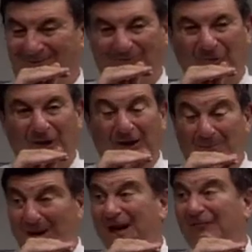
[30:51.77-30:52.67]
Running a
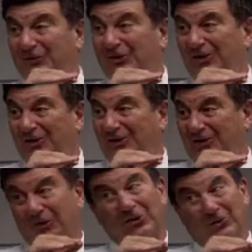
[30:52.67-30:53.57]
bad facility
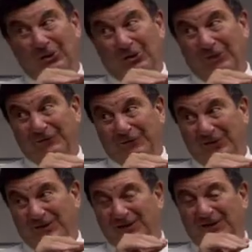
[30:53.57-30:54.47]
turned into a really good
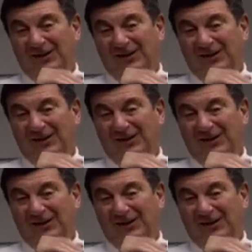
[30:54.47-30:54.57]
facility.